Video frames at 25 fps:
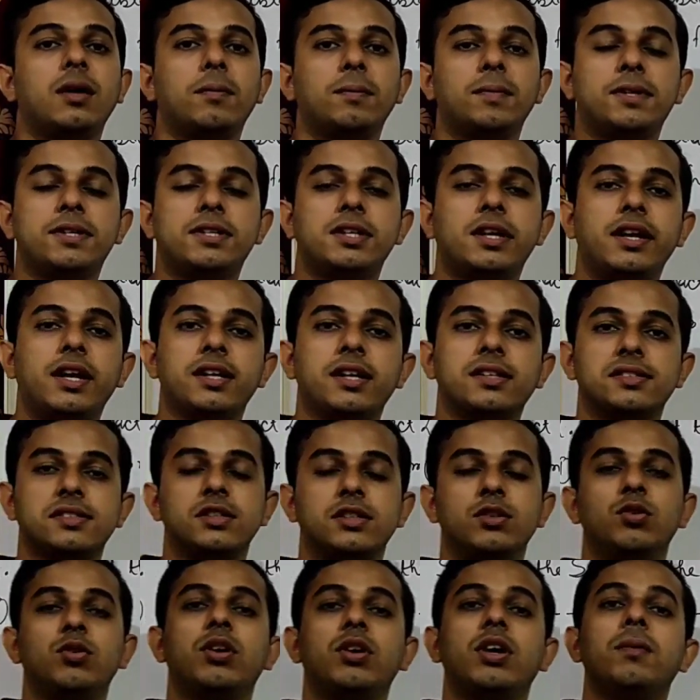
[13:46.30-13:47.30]
Mr. X,
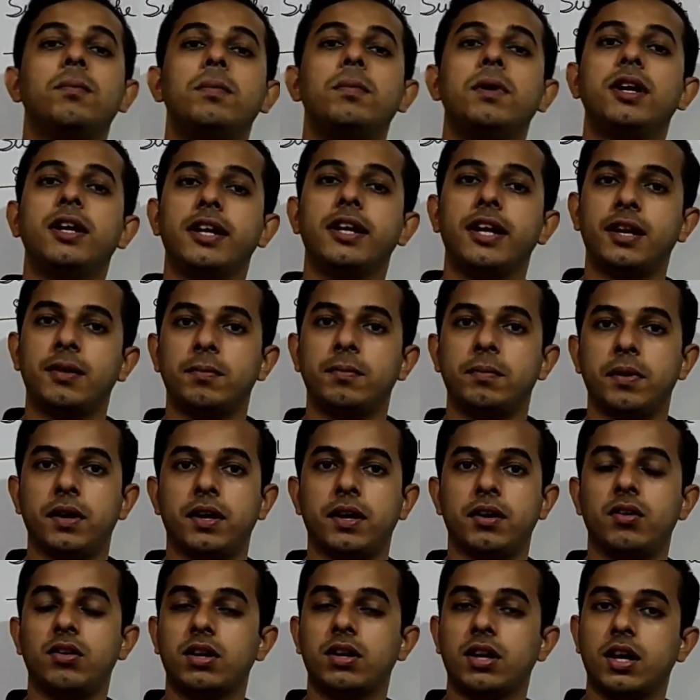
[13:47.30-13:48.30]
you give me 10
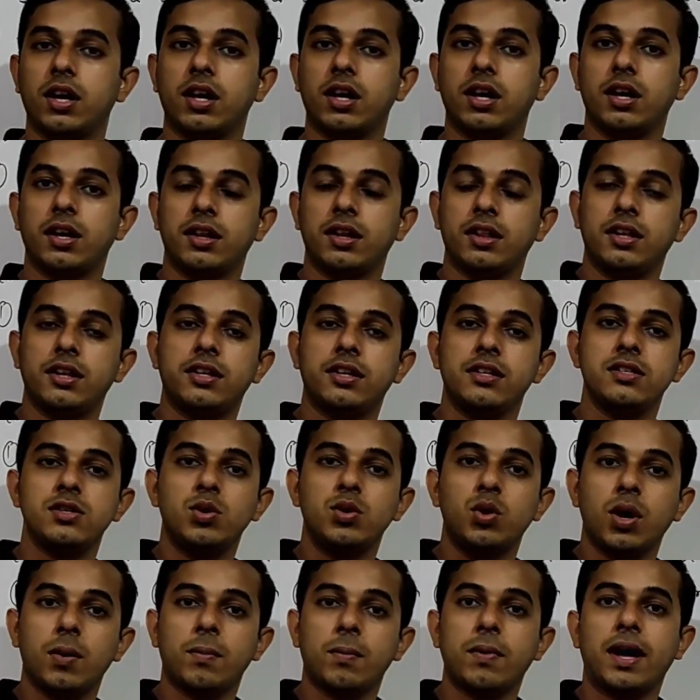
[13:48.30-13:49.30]
pen. Okay, that is
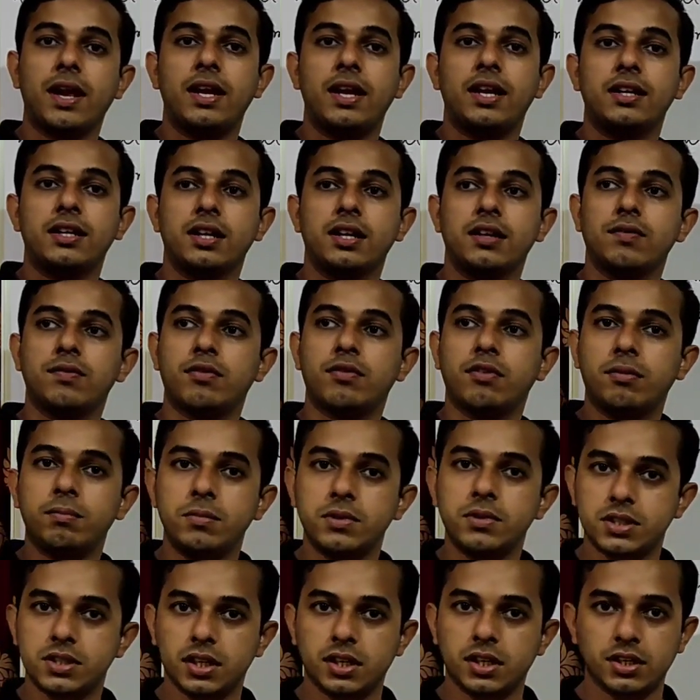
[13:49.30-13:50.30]
you have collected
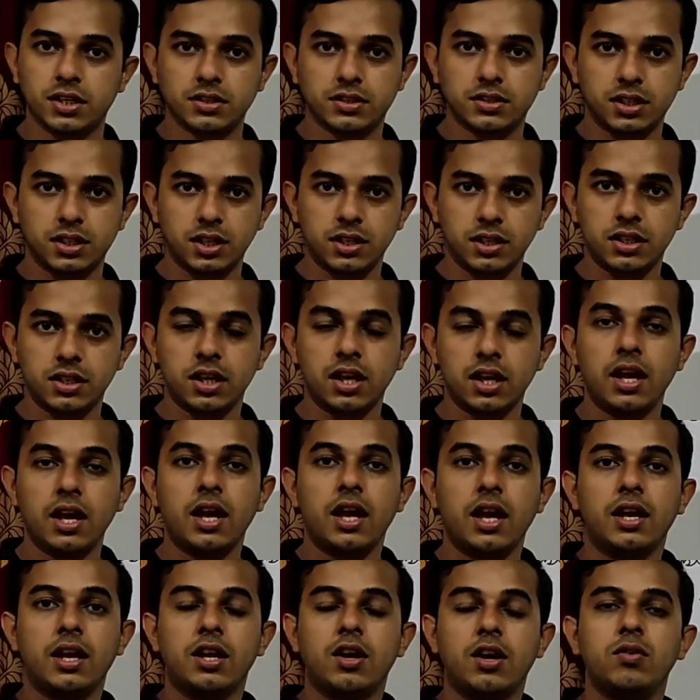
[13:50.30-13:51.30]
from Mr. X, right?
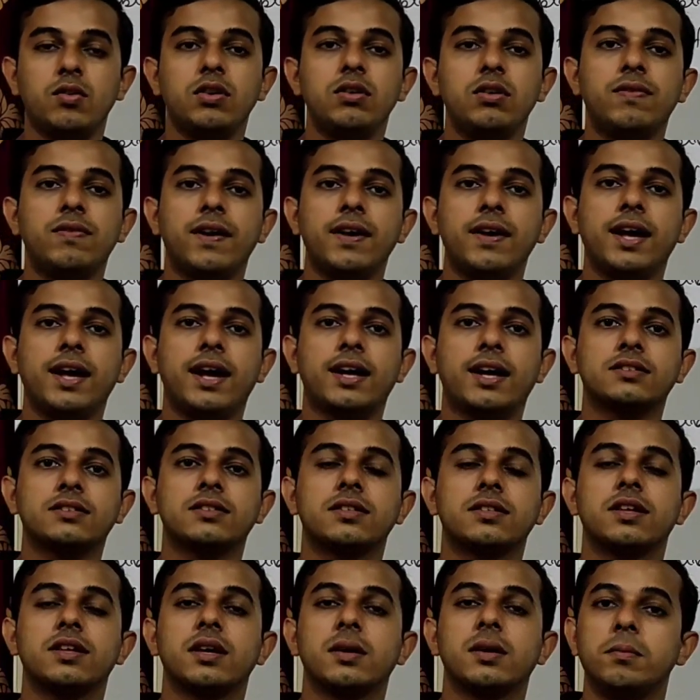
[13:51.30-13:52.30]
Now if I
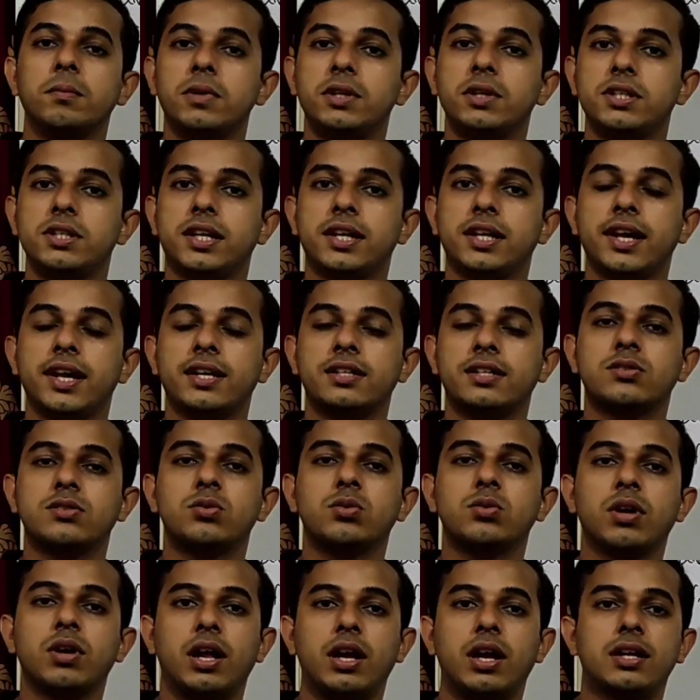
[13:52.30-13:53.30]
ask Mr. X
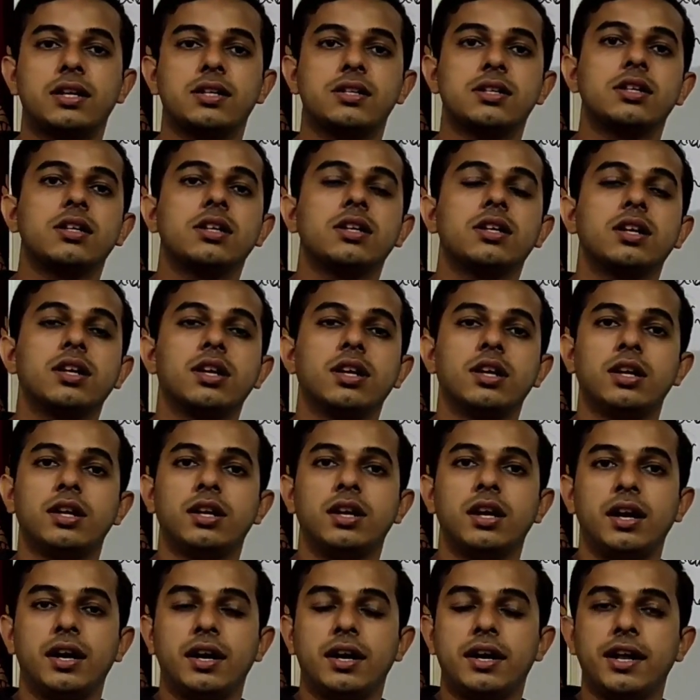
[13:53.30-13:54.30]
to collect
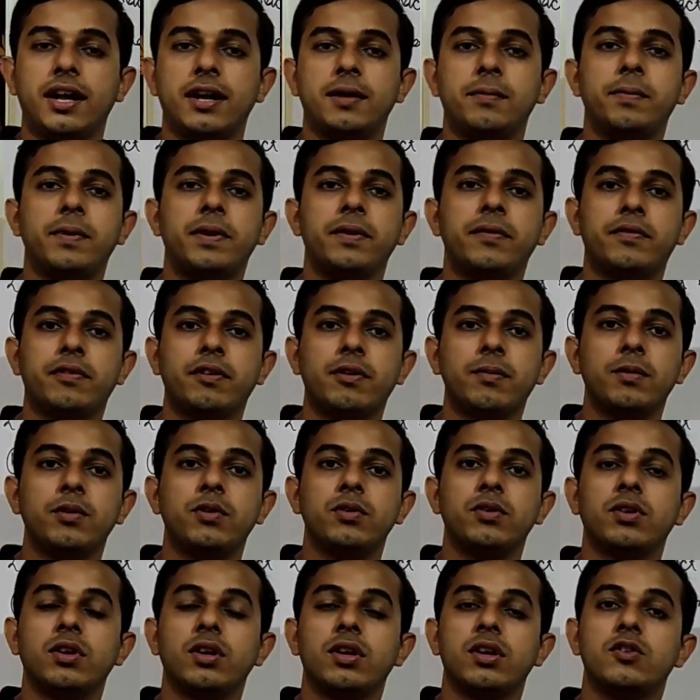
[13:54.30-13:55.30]
10 pen from
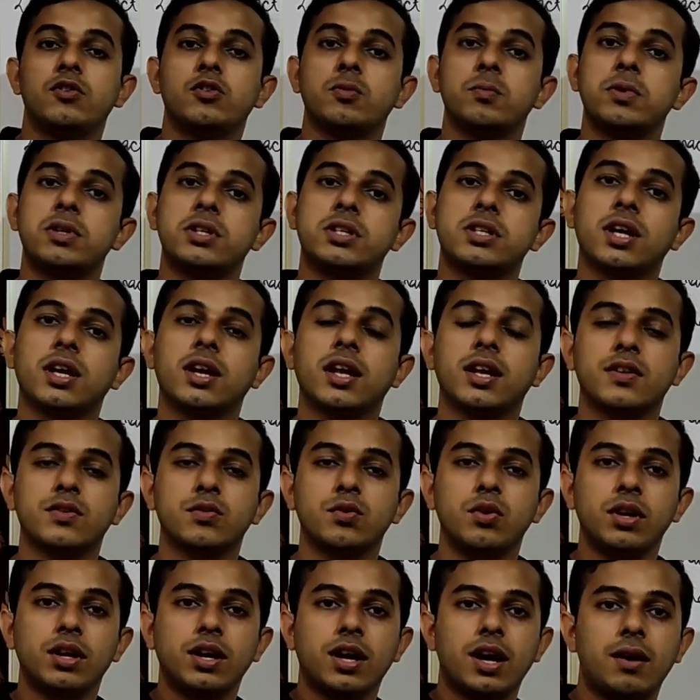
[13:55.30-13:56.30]
you, so Mr.
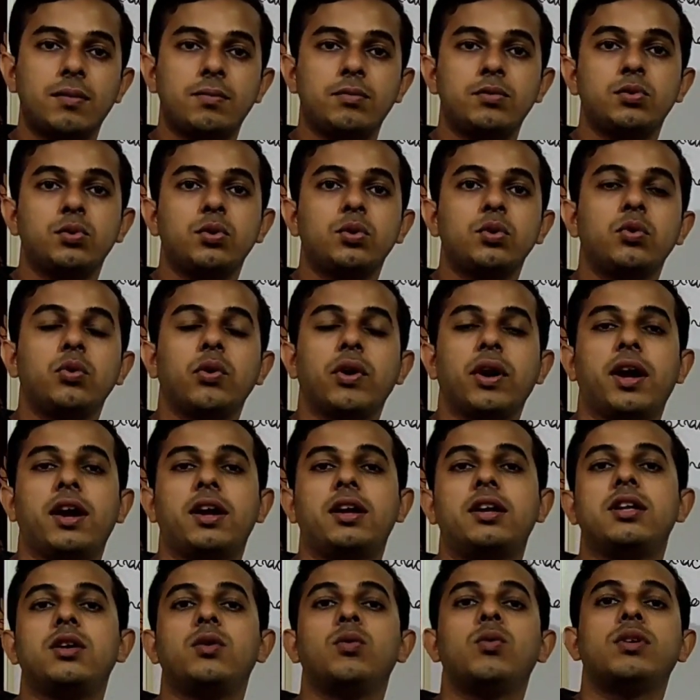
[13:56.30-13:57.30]
X will come to you
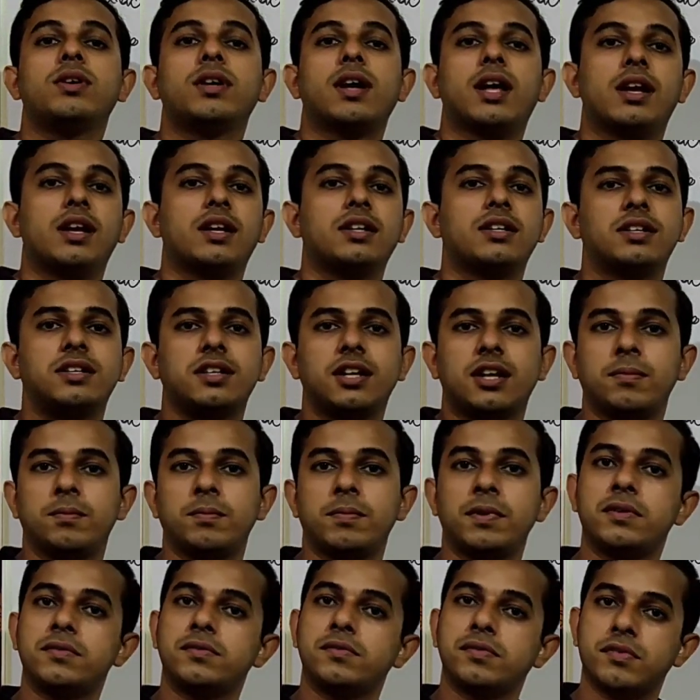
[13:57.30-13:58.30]
and he will collect
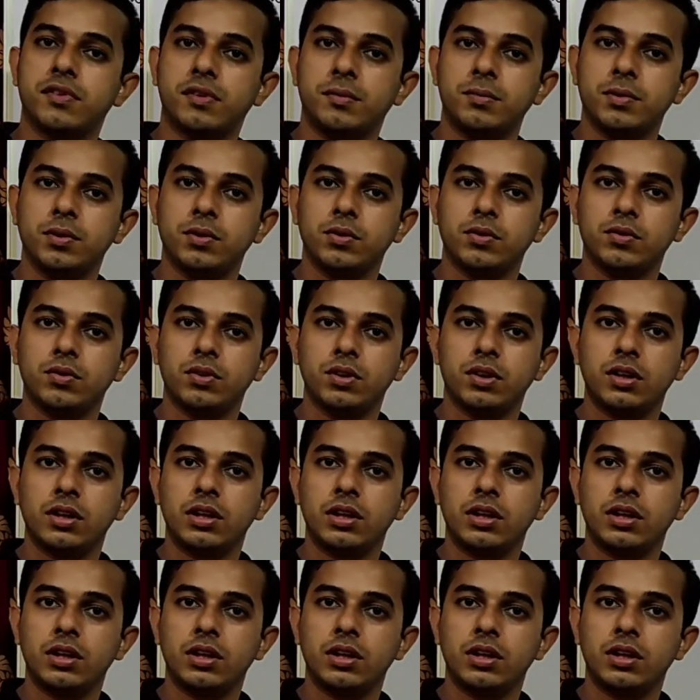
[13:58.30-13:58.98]
10 pen from you.